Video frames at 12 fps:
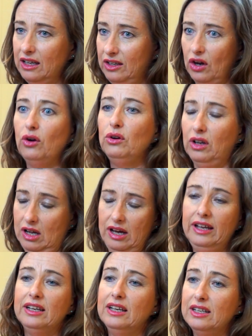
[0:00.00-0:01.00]
go
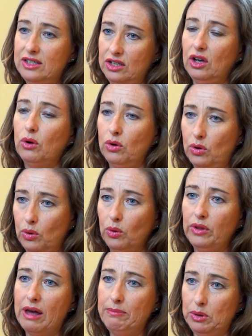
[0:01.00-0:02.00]
light to go and
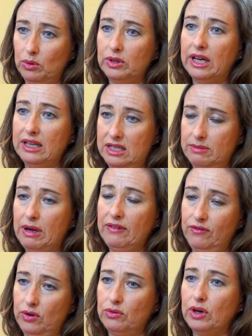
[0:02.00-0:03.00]
call that builder and to make
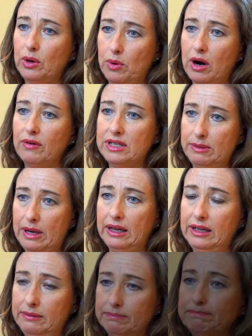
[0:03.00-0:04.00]
further inquiries about
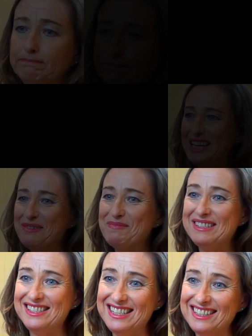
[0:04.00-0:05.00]
him.
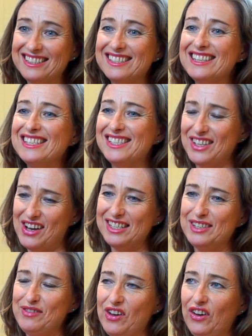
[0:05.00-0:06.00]
Number 6, the
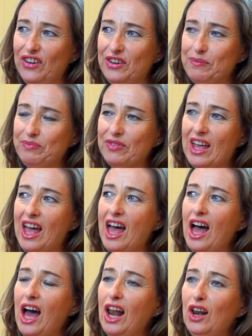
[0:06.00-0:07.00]
size of the home.
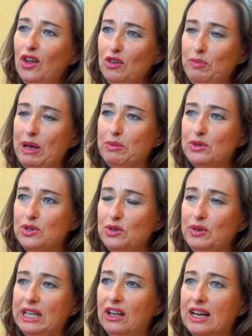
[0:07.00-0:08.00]
A lot of people do
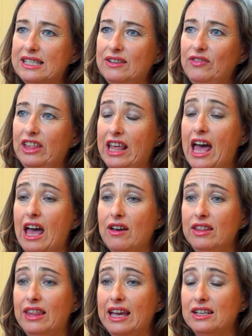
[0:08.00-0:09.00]
realise if
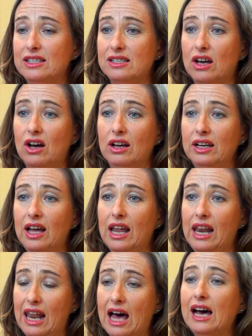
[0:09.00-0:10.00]
they design a
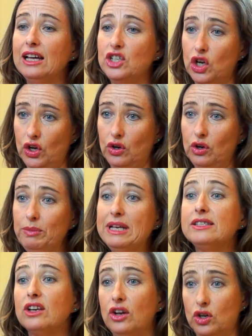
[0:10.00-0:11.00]
large home,
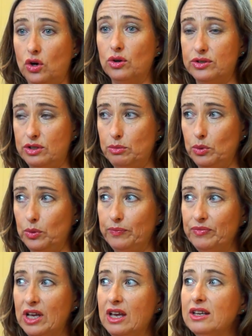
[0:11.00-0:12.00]
it's going to cost more.
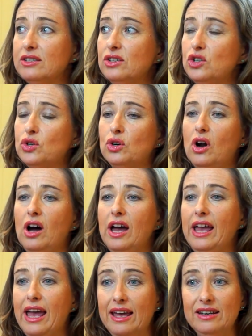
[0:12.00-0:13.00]
So
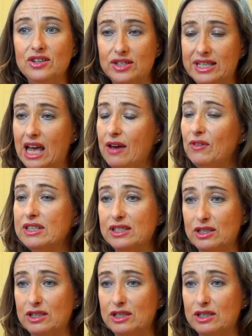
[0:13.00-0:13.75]
try and just have a